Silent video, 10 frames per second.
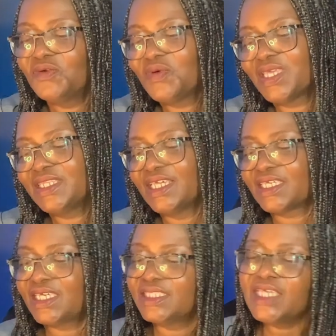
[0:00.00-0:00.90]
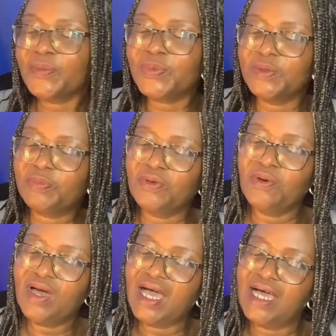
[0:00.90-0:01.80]
when the Kenya
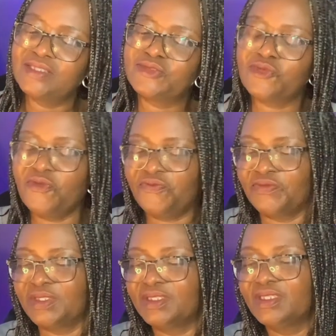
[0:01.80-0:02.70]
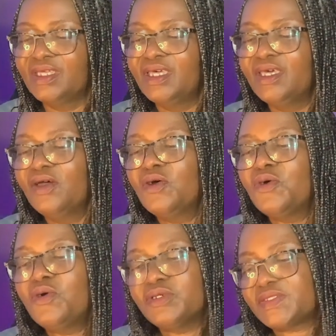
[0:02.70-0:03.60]
people are suffering?
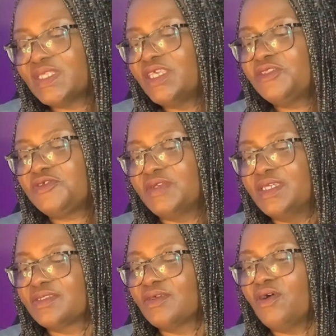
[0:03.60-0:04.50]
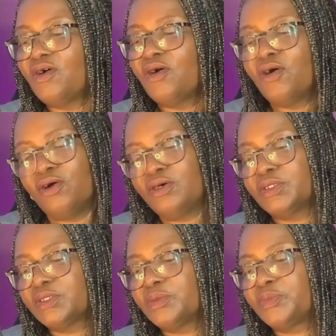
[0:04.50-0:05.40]
Whose interest
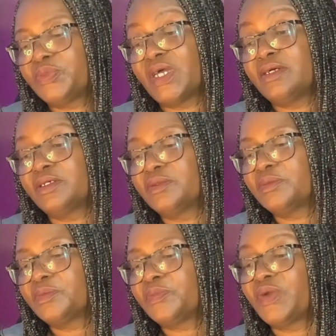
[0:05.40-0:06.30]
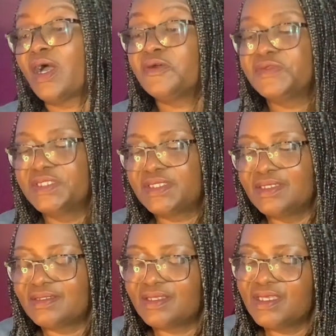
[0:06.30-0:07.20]
or
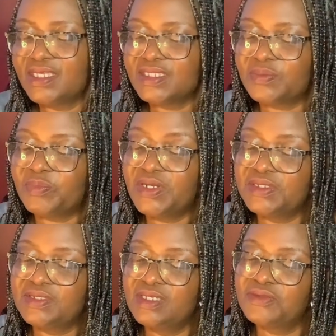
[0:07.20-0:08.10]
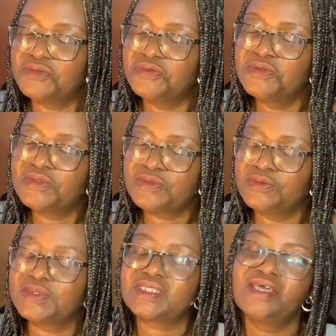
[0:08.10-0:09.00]
priorities is President
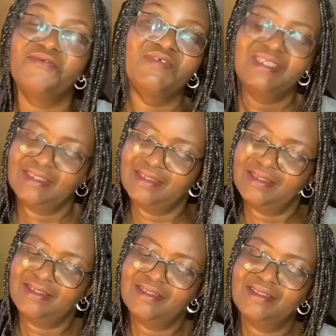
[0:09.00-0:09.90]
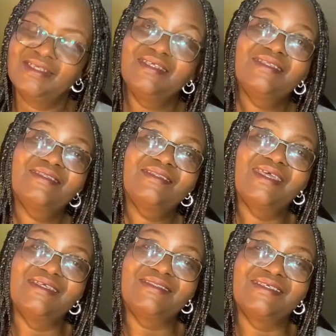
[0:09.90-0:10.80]
Ruto serving?
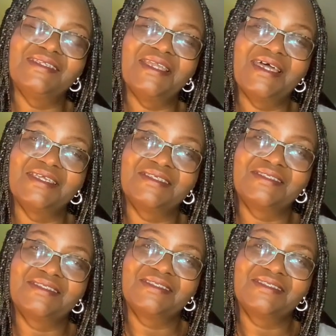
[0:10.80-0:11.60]
30 likes.